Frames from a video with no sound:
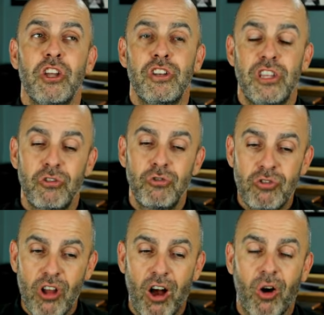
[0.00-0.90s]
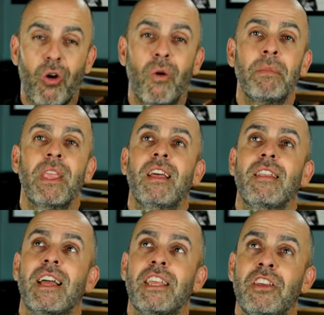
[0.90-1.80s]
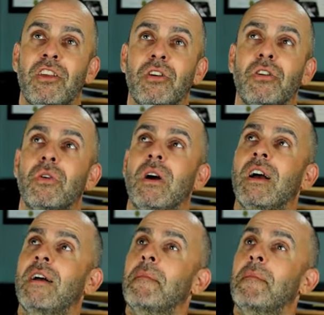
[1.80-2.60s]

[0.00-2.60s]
Do you know that you